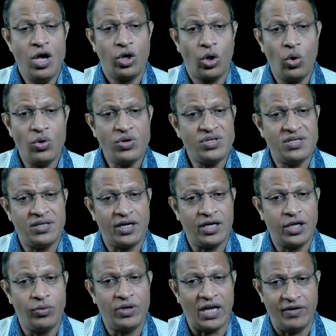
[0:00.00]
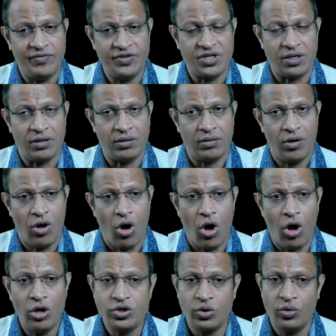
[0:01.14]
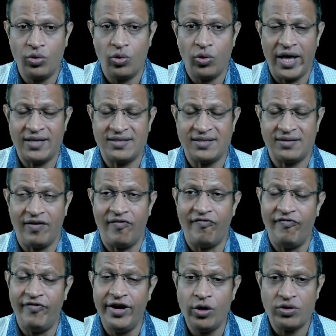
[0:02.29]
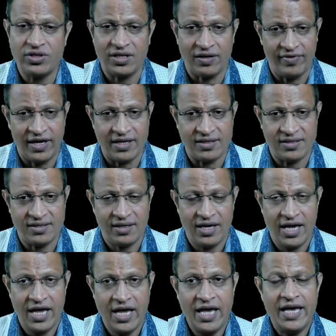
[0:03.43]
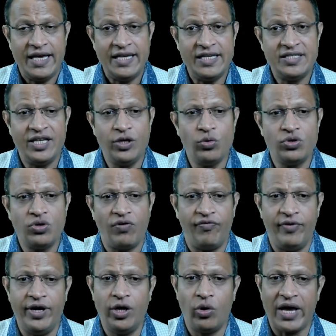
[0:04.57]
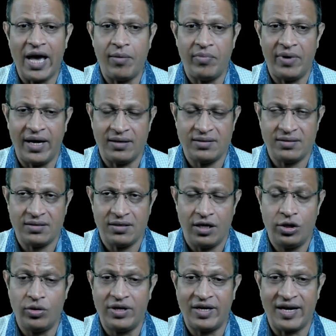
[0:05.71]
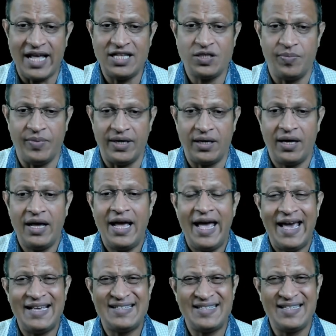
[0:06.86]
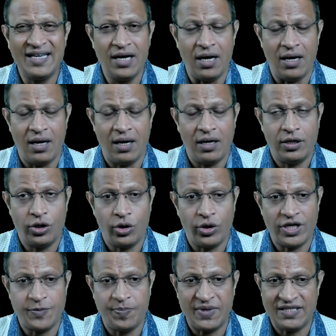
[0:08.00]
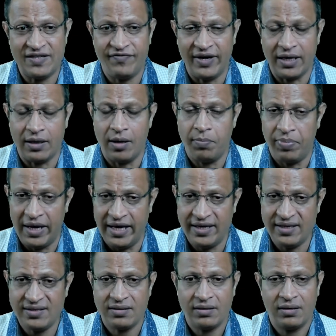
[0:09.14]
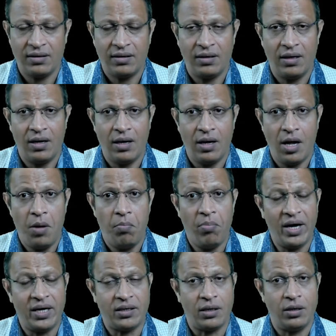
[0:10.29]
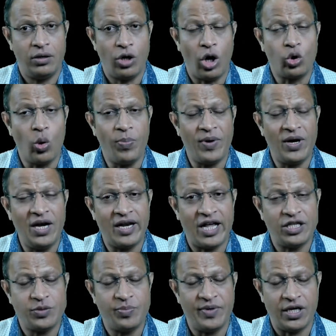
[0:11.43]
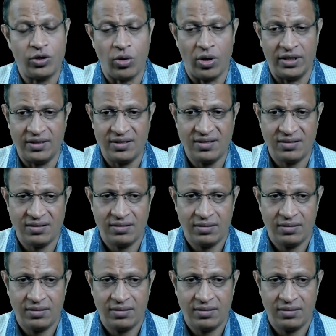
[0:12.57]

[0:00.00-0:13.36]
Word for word: Closed circuit television, also known as video surveillance, is the use of video cameras to transmit a signal to a specific place, but not openly transmitted to others,